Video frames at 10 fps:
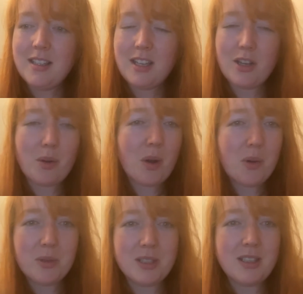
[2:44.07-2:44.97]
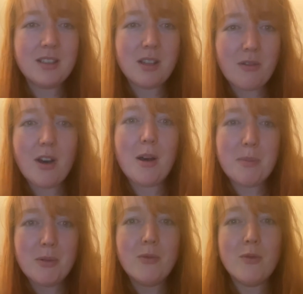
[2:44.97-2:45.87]
you know, holding stuff
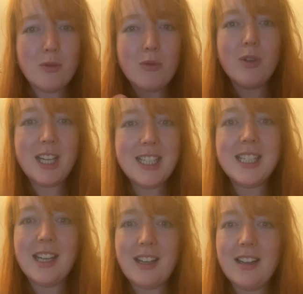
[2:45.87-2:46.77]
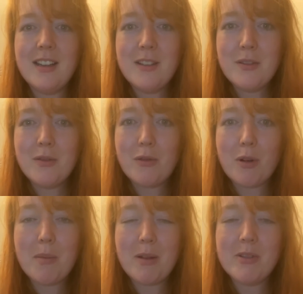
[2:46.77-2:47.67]
up and reading
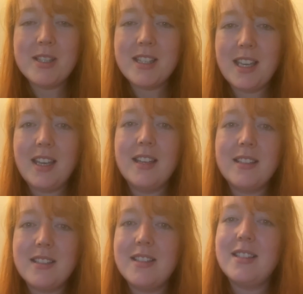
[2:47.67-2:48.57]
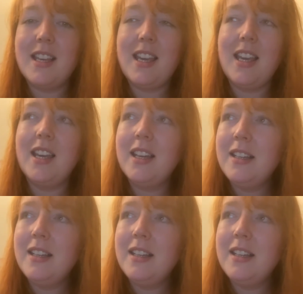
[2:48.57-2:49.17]
from my receipt to see,